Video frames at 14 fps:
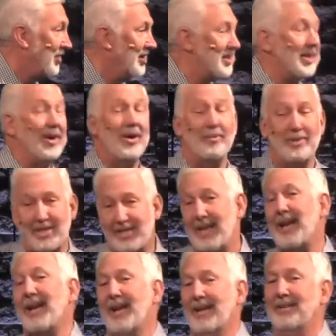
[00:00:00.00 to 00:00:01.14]
So I'm just
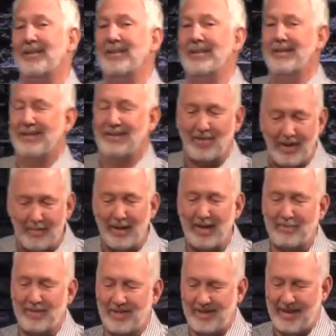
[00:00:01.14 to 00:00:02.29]
saying, if I make
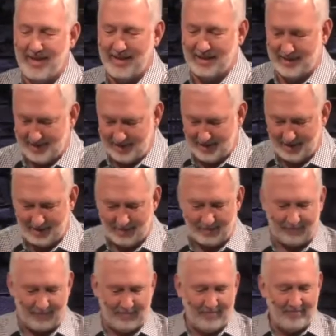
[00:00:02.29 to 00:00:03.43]
mistakes, you know,
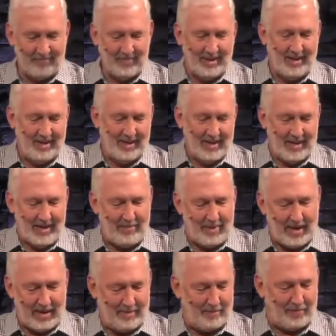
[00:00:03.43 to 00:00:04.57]
he
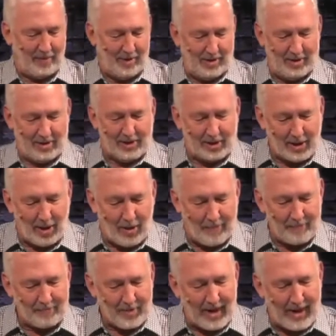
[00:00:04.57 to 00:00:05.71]
made them first. So
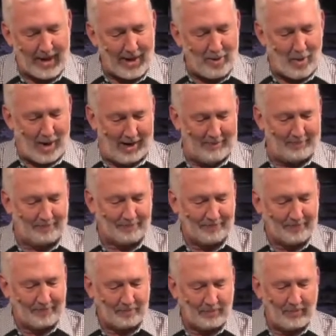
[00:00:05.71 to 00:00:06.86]
anyway,
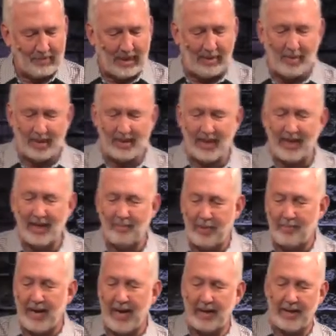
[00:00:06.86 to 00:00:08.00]
I'm excited to be
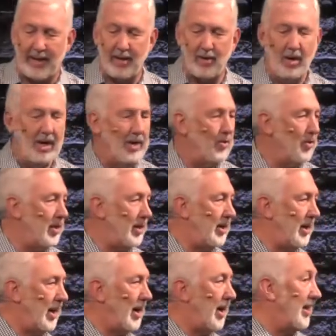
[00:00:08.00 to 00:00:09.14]
back here. Where
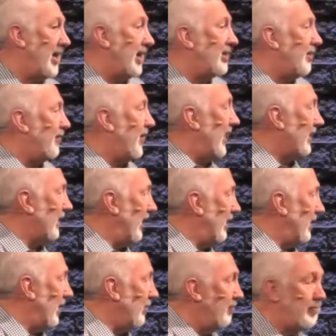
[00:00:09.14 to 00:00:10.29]
I, I like the fact that
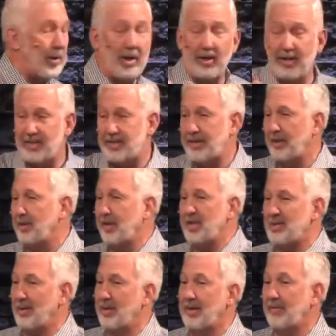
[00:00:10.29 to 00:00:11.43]
I'm part of this series,
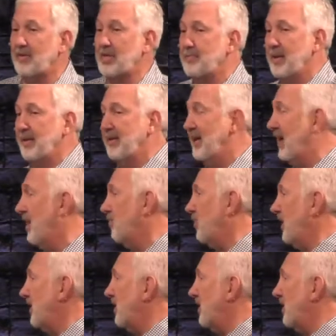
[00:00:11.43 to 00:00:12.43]
so I didn't have to spend half my